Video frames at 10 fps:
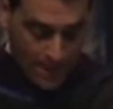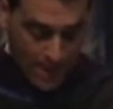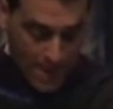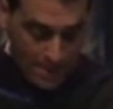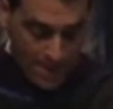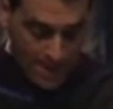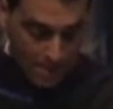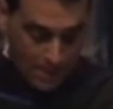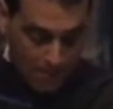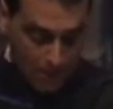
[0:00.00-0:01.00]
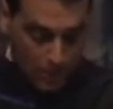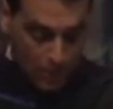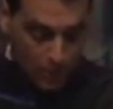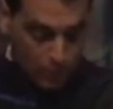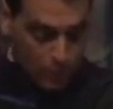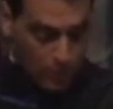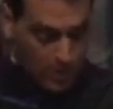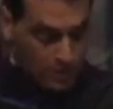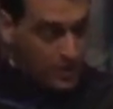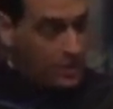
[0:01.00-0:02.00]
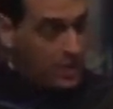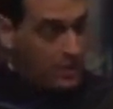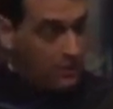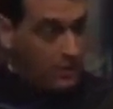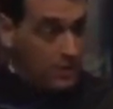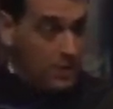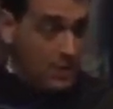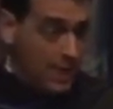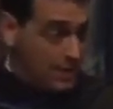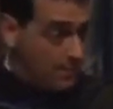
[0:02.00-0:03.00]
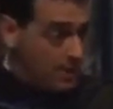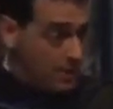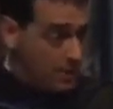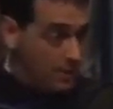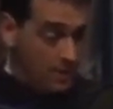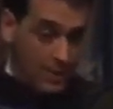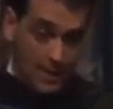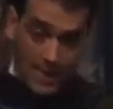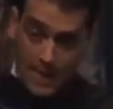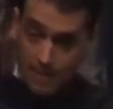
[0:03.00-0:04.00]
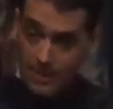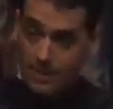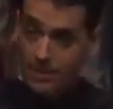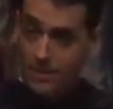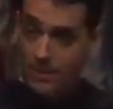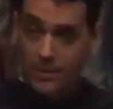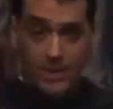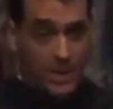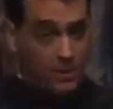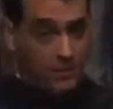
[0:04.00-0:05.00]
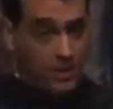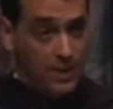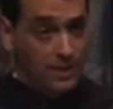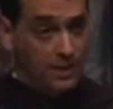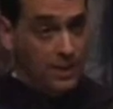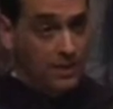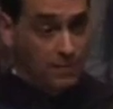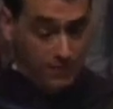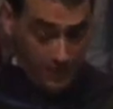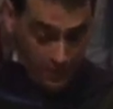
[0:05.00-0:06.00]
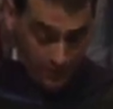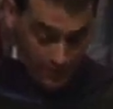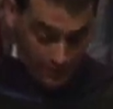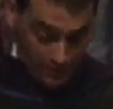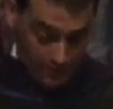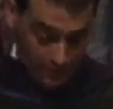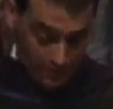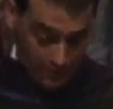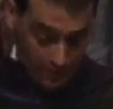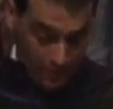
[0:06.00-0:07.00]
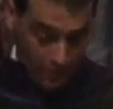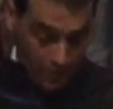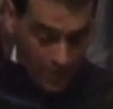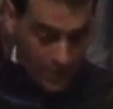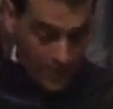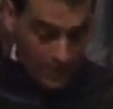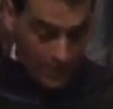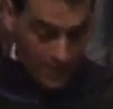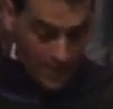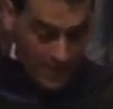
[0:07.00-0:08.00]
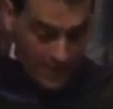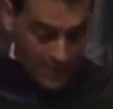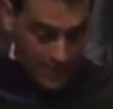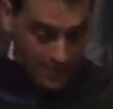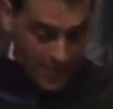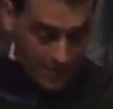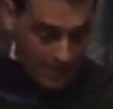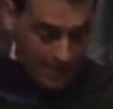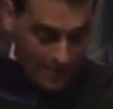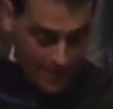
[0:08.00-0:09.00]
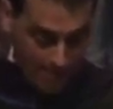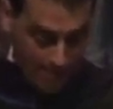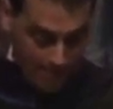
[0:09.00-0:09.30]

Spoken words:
I mean that the people who are truly successful, not to mention happy, satisfied, and fulfilled, realize in the end it's not about them.